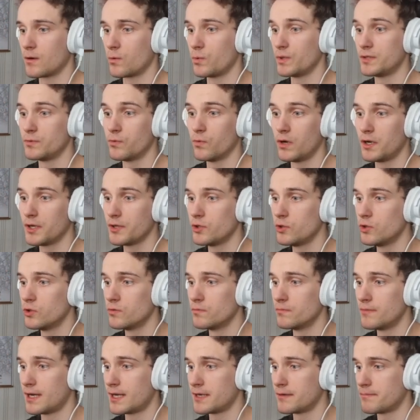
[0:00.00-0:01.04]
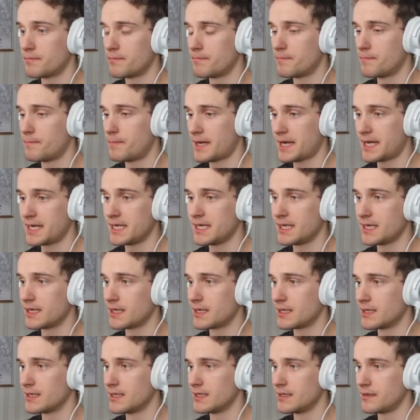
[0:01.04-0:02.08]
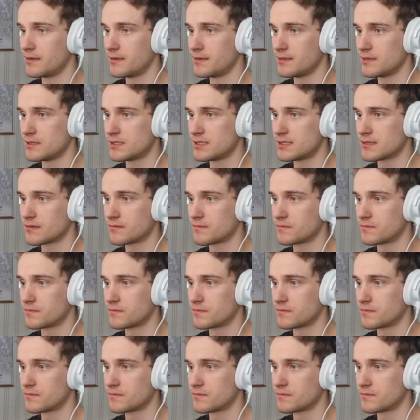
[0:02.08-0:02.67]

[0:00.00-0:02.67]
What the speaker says: With volume and panning, it's a